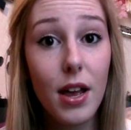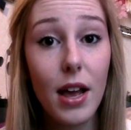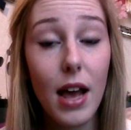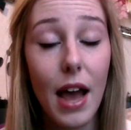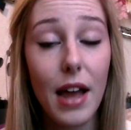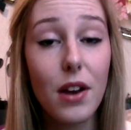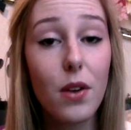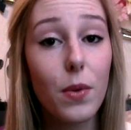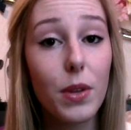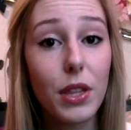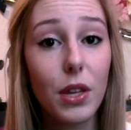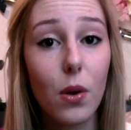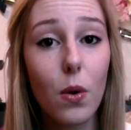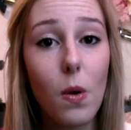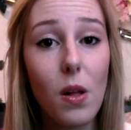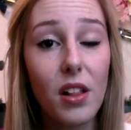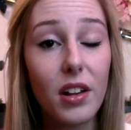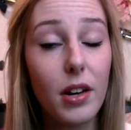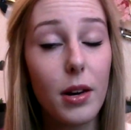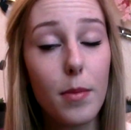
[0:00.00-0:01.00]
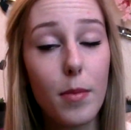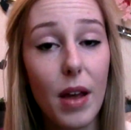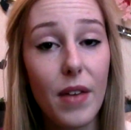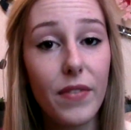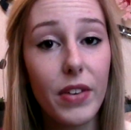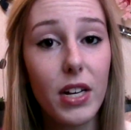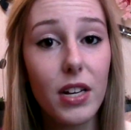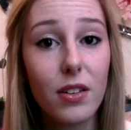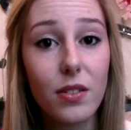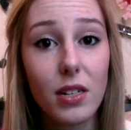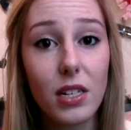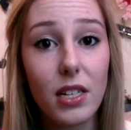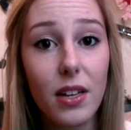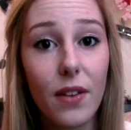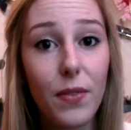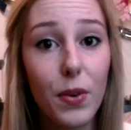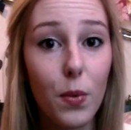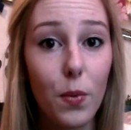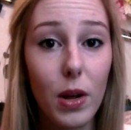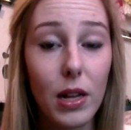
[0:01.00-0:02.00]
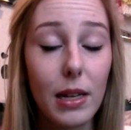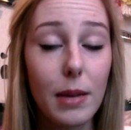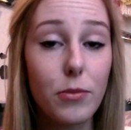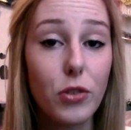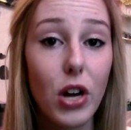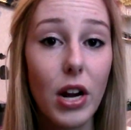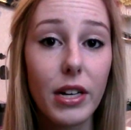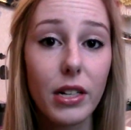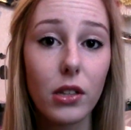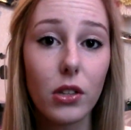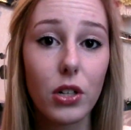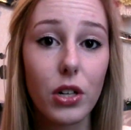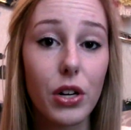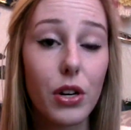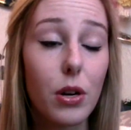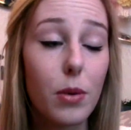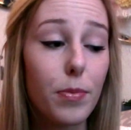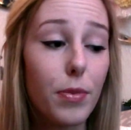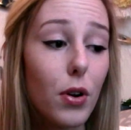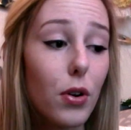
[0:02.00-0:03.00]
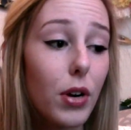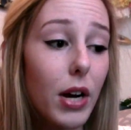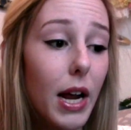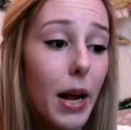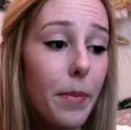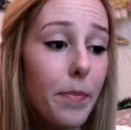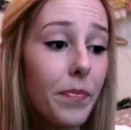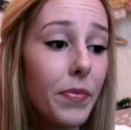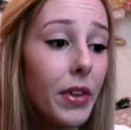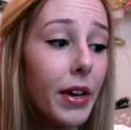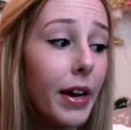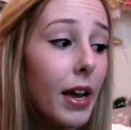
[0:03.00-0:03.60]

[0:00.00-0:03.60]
I don't want the quality of my videos to suffer while I'm trying to learn a new program.